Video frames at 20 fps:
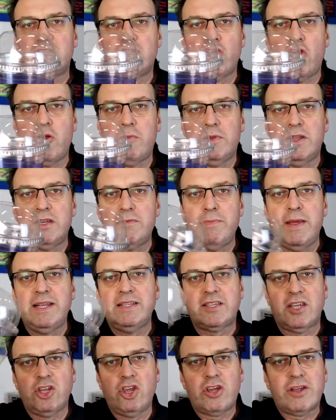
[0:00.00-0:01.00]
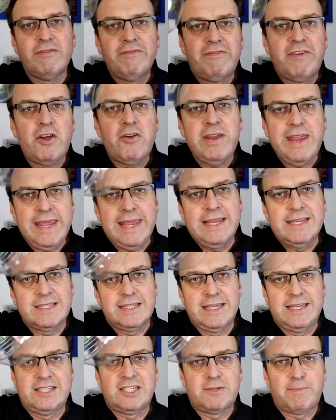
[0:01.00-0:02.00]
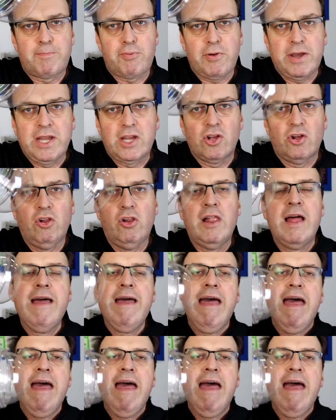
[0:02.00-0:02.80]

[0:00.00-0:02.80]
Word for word: dome lid means that you can very easily sprinkle